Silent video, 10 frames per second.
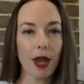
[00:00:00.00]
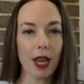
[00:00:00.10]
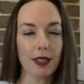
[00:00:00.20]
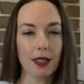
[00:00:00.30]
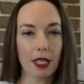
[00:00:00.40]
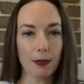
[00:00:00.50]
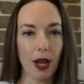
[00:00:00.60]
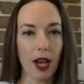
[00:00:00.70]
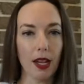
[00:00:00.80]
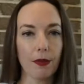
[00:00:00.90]
passes us
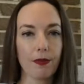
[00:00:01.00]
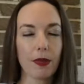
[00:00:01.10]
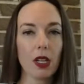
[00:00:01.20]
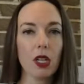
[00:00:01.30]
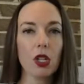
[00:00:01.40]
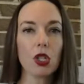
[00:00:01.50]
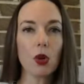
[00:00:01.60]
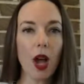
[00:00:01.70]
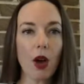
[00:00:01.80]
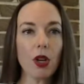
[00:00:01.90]
by.
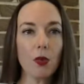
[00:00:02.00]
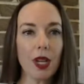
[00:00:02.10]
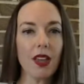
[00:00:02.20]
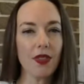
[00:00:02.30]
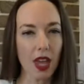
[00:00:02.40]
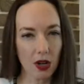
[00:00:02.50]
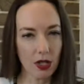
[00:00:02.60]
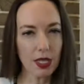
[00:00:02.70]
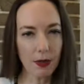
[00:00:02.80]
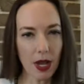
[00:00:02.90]
So how can we get that
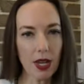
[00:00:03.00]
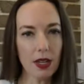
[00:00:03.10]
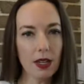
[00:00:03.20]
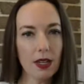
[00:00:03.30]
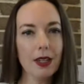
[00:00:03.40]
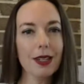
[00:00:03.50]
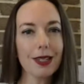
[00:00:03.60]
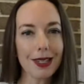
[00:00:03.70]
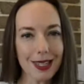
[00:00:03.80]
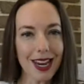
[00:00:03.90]
chutzpah
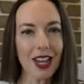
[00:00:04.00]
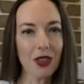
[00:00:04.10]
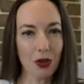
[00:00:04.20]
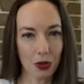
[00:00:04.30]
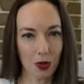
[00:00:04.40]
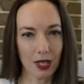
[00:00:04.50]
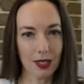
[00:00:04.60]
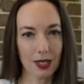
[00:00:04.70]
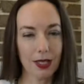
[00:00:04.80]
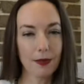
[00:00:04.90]
to take those
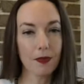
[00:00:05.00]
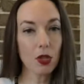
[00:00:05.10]
risks?